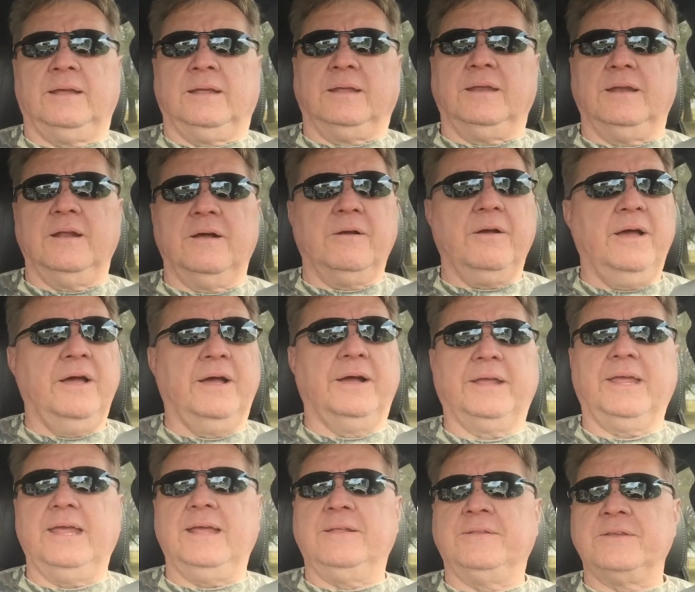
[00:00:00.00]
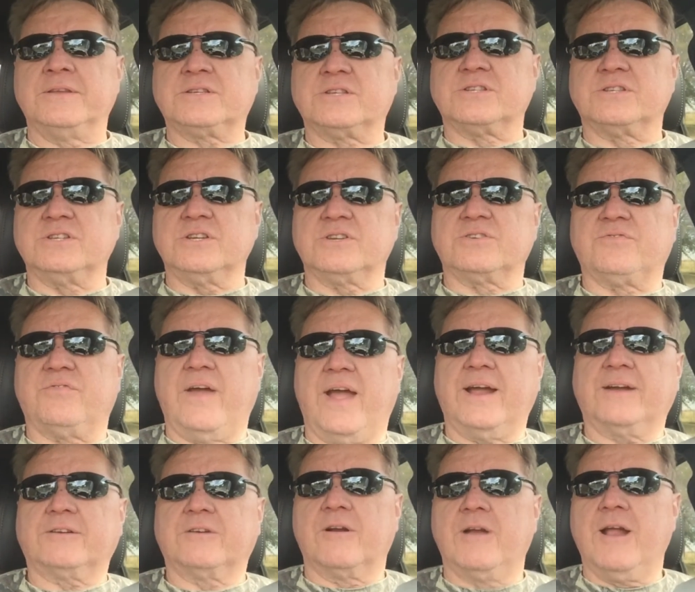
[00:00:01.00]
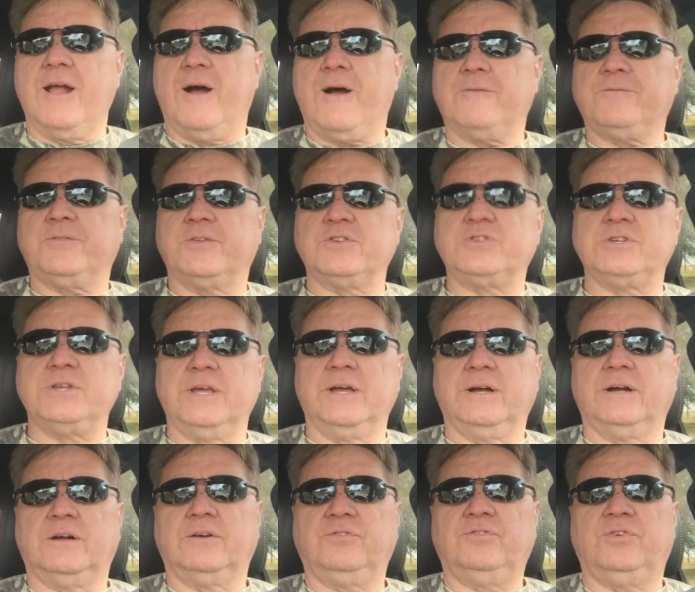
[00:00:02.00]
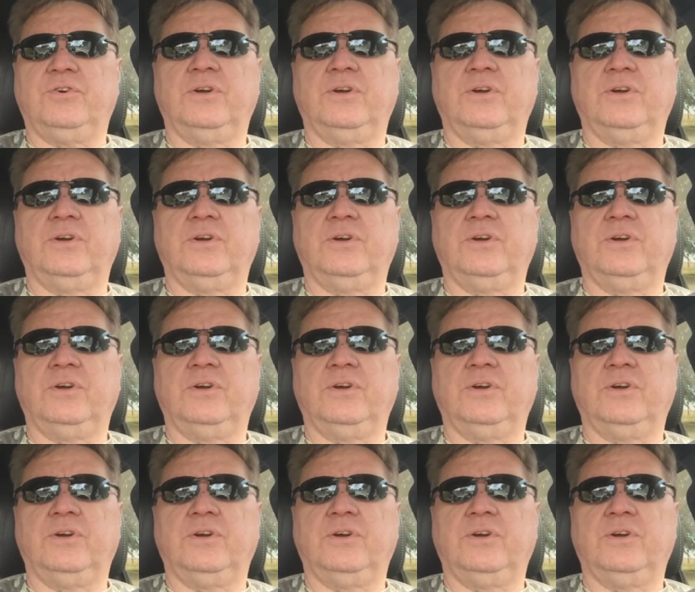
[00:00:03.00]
you know, again, this is just factory off the shelf